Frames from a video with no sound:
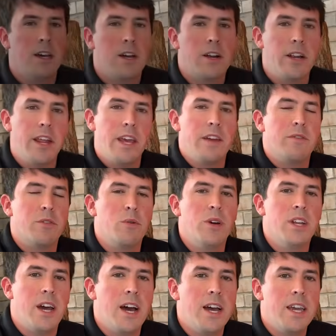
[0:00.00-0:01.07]
All right, hey
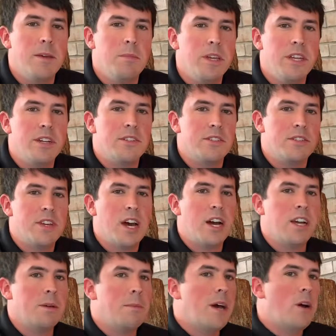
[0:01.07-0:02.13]
everyone, I am here to
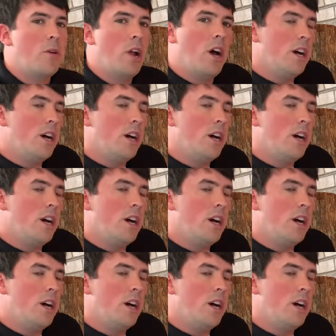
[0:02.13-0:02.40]
talk about